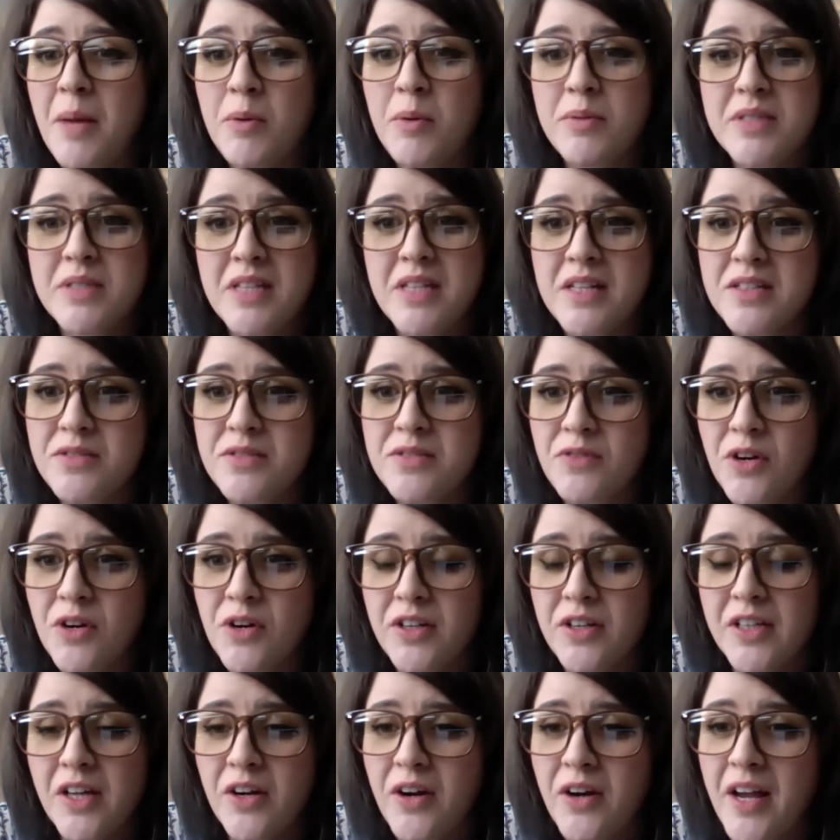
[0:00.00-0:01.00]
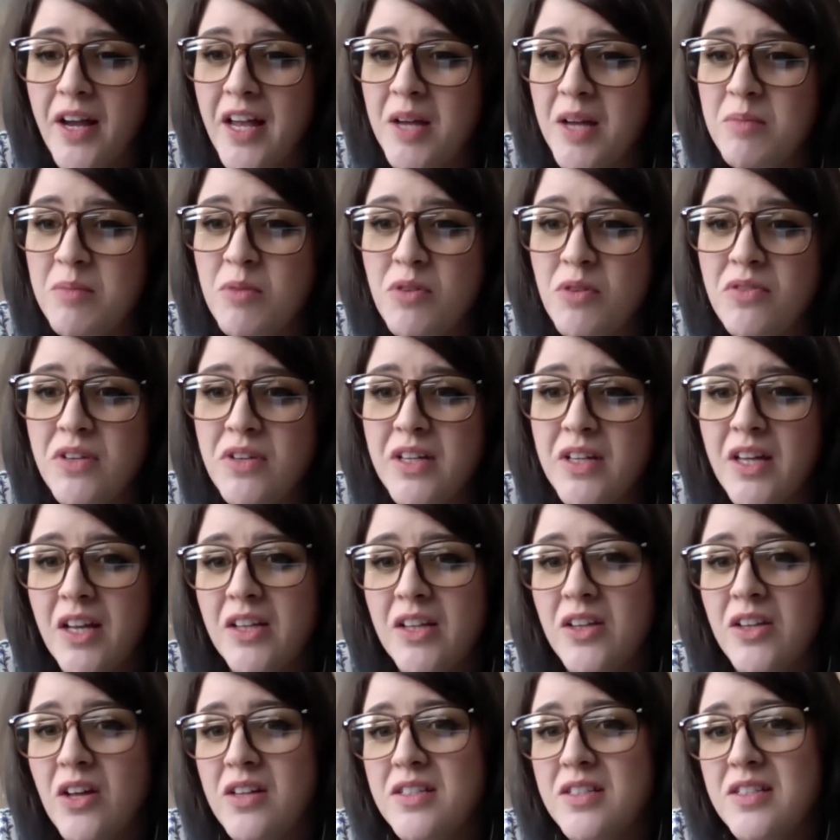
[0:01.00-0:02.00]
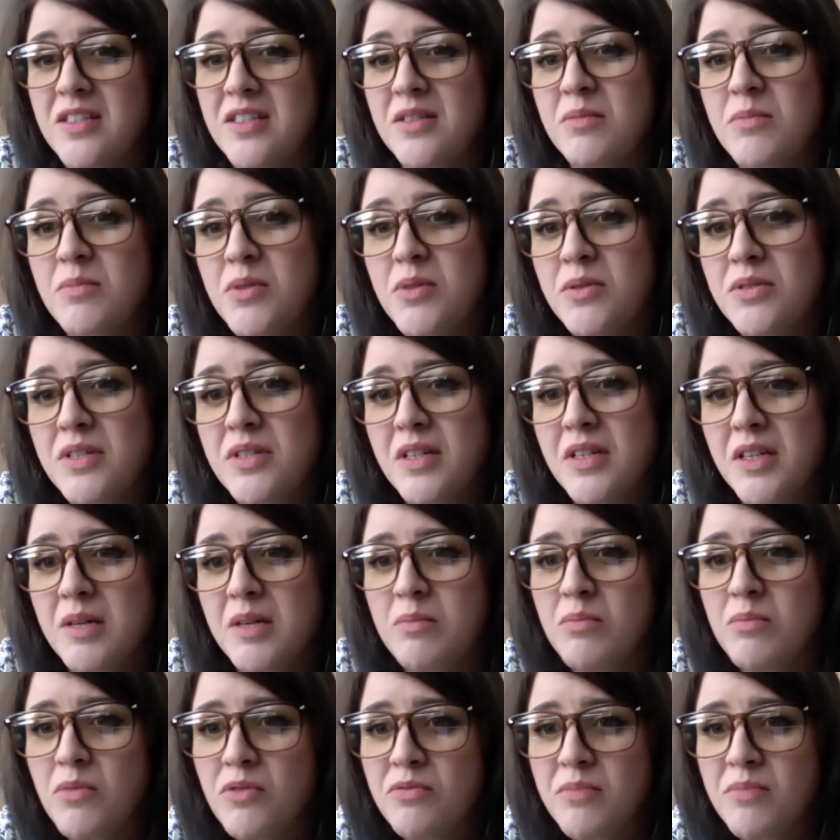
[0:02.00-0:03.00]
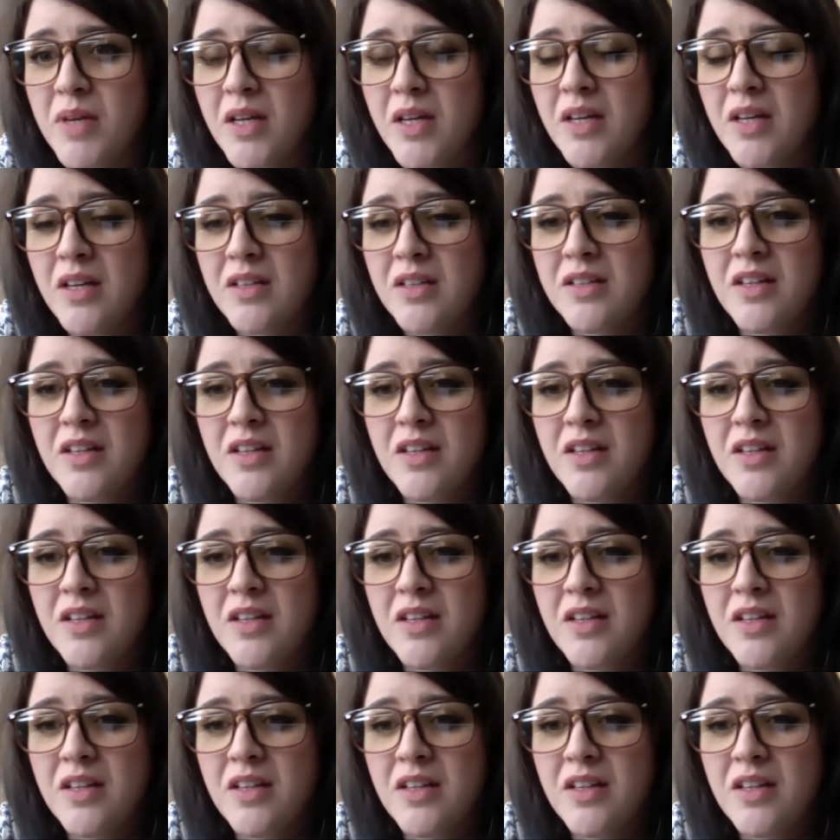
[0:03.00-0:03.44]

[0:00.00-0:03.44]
it was nice for her to get her hand moving, getting lost in the music and movement,